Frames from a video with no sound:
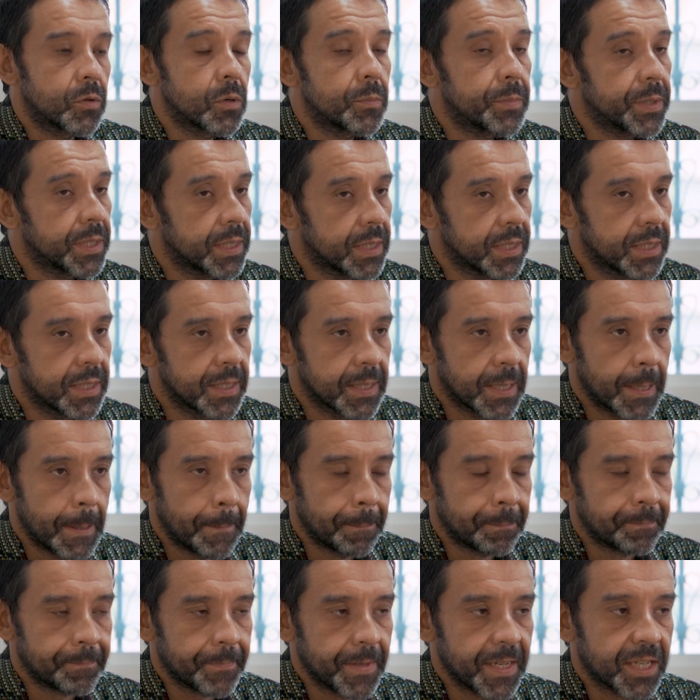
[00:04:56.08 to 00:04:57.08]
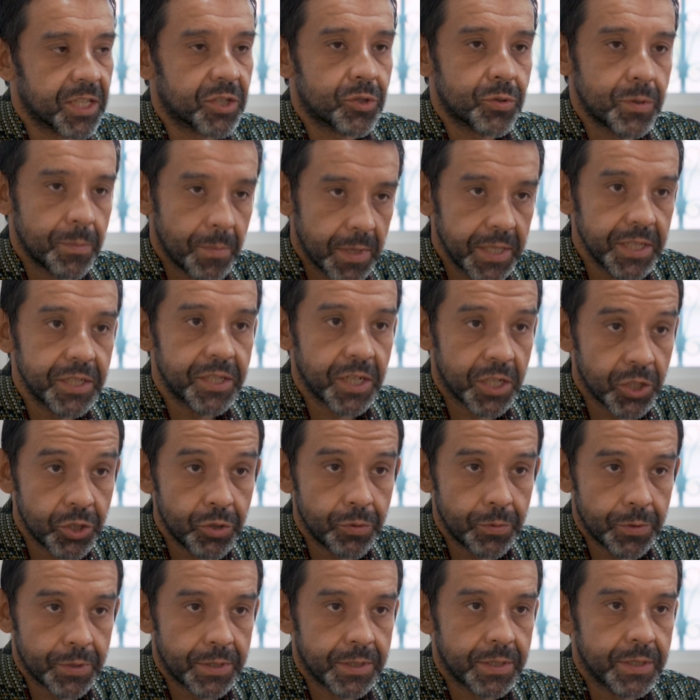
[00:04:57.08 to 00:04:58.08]
would be um, extremely
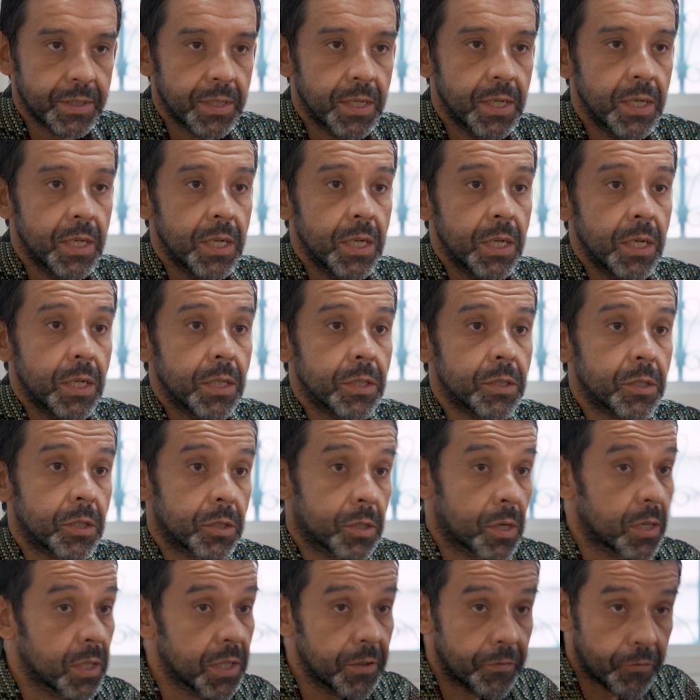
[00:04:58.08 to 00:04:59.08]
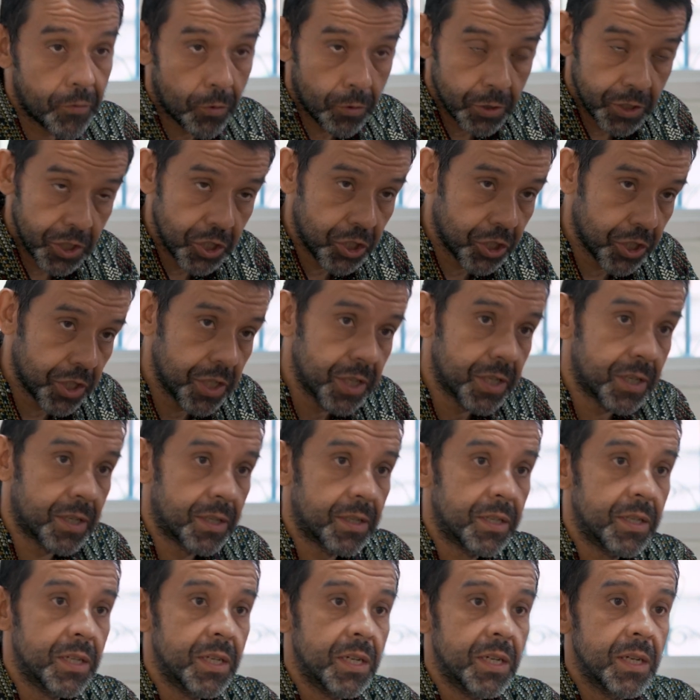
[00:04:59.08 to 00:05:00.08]
dangerous, not only for
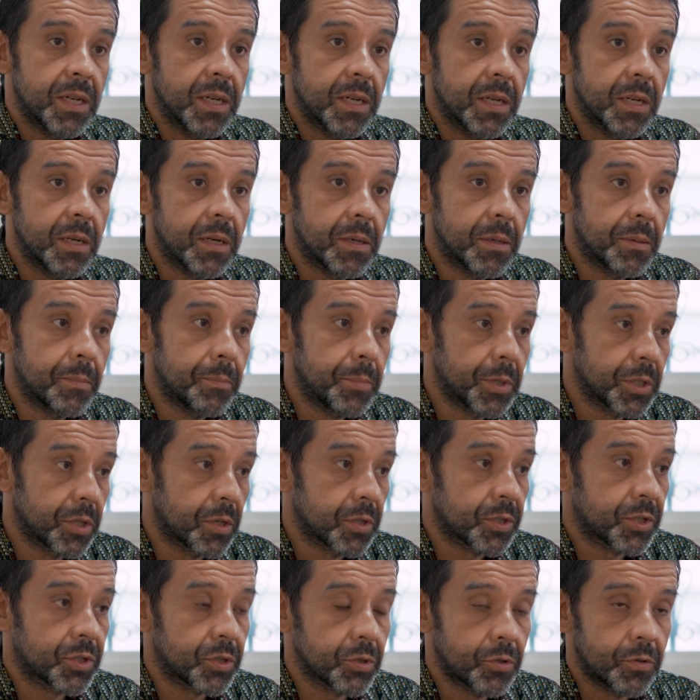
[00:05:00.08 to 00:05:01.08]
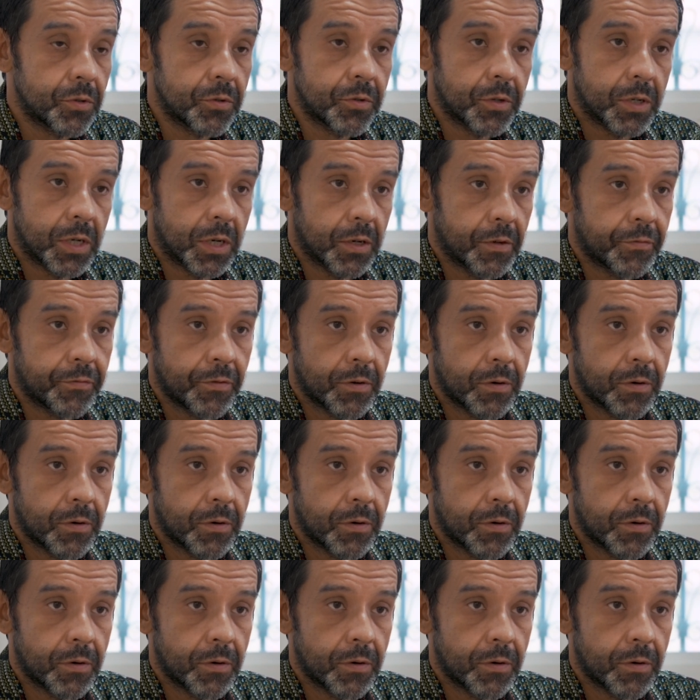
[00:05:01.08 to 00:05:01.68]
Niger, uh, but also uh,